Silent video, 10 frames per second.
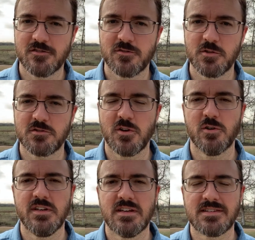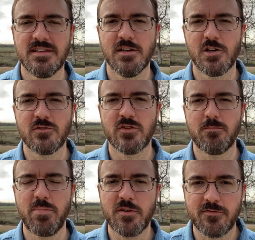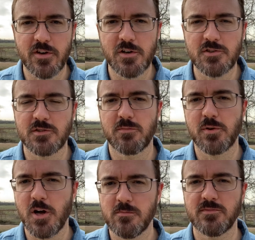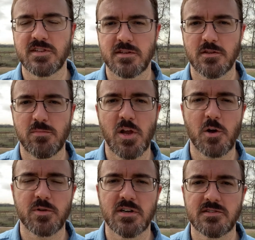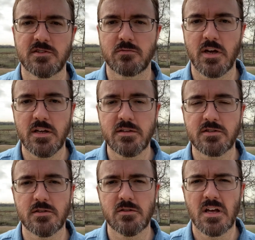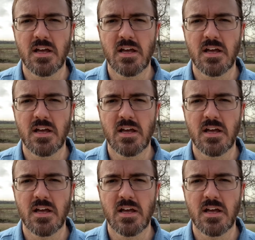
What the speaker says: First of all, he could see all of the pitfalls and problems that the LeBlanc process ran into.